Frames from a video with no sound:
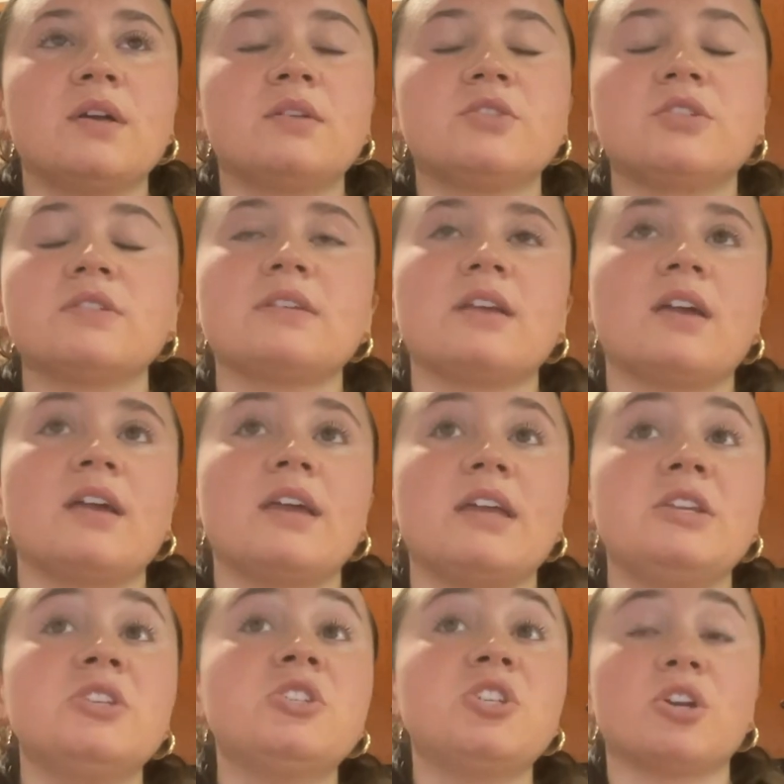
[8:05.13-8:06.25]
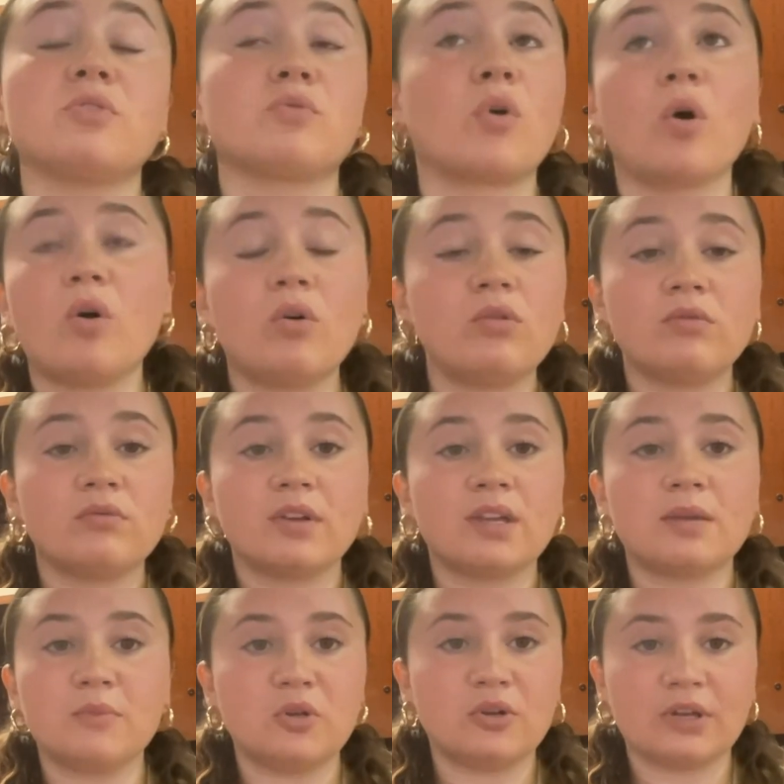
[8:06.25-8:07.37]
Just in general,
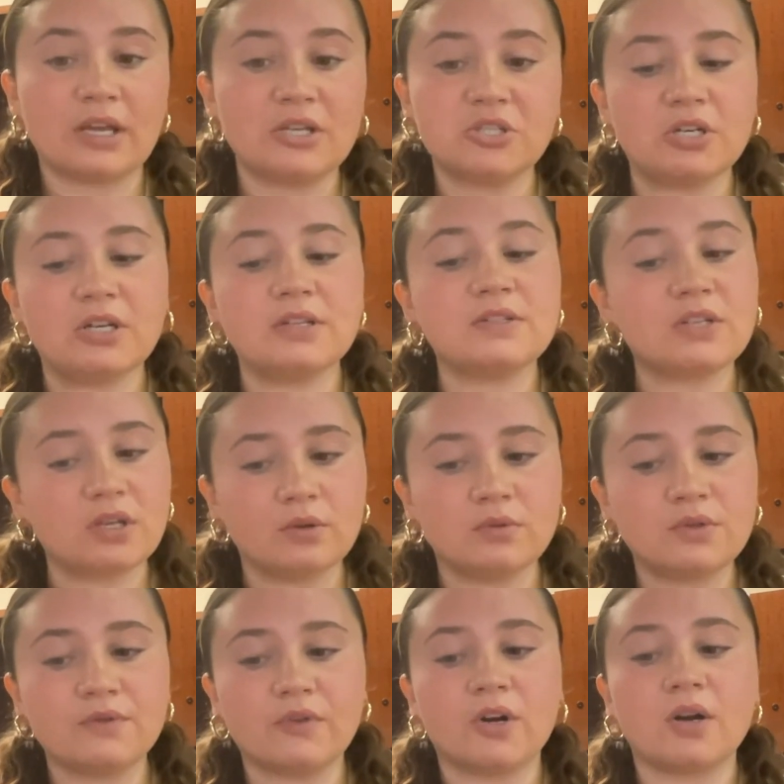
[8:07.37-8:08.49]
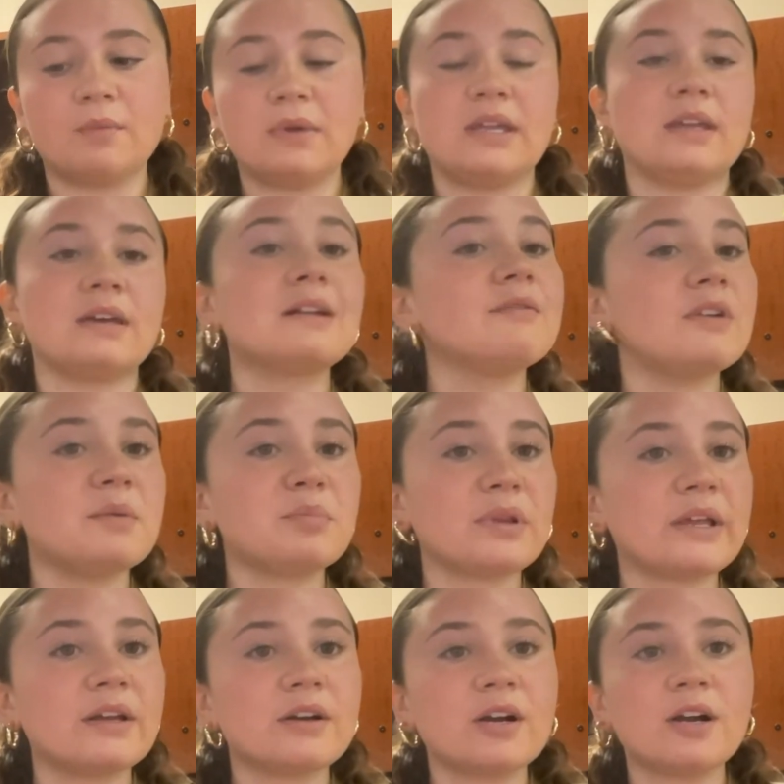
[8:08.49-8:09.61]
communication is huge for being an event
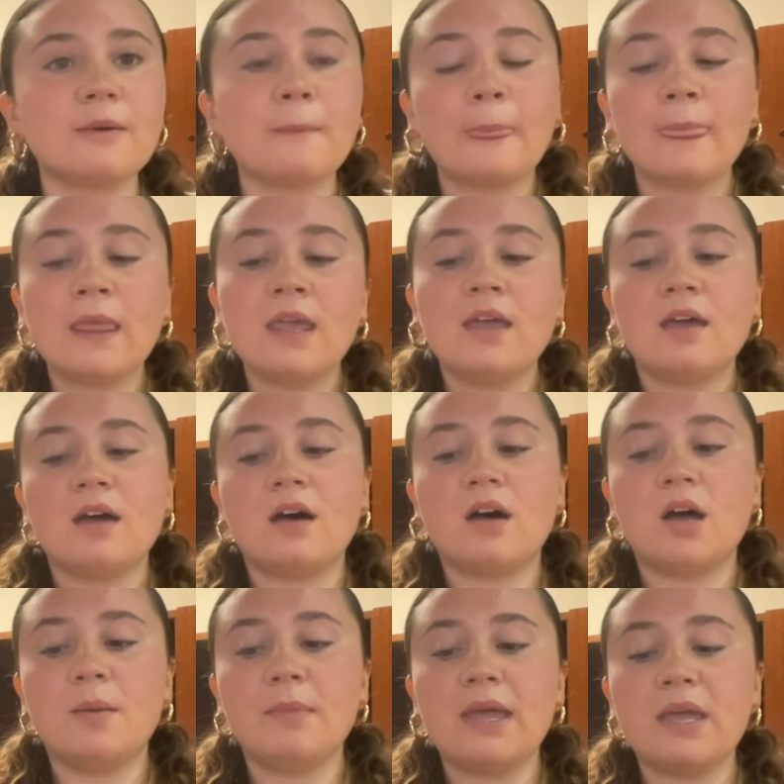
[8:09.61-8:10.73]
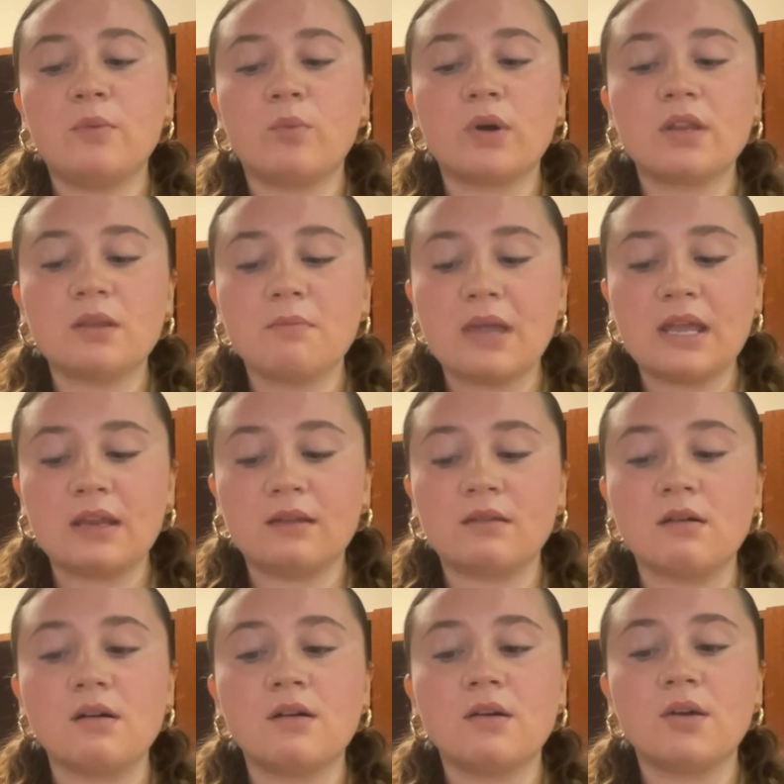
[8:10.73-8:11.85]
planner. And one of the main
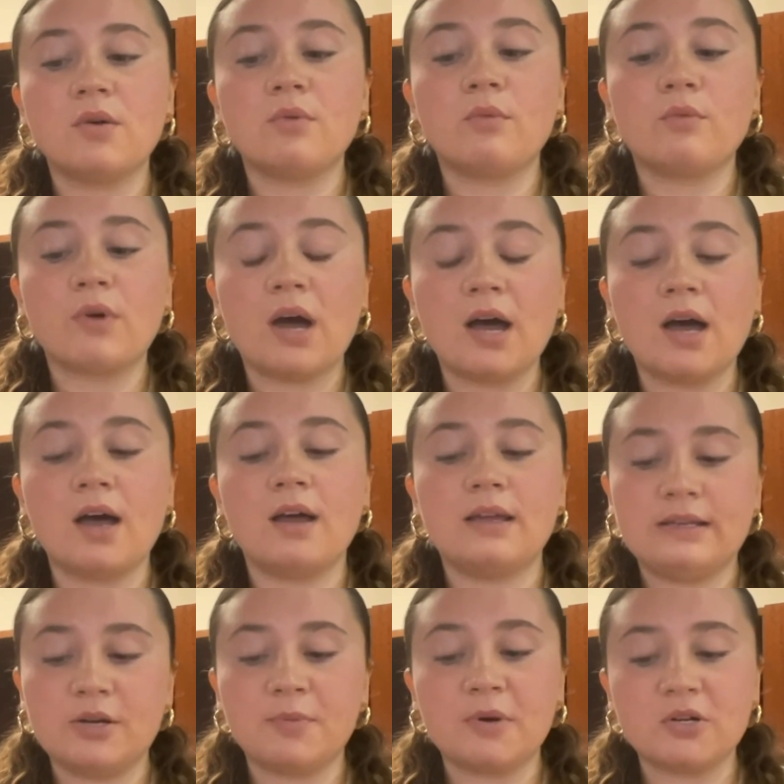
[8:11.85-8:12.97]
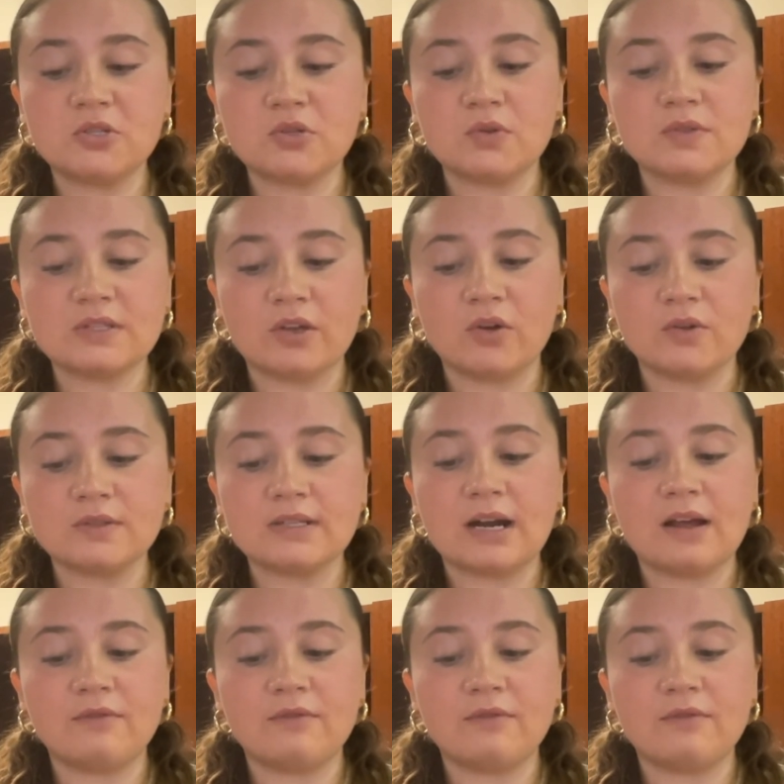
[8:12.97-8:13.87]
interpersonal skills that I've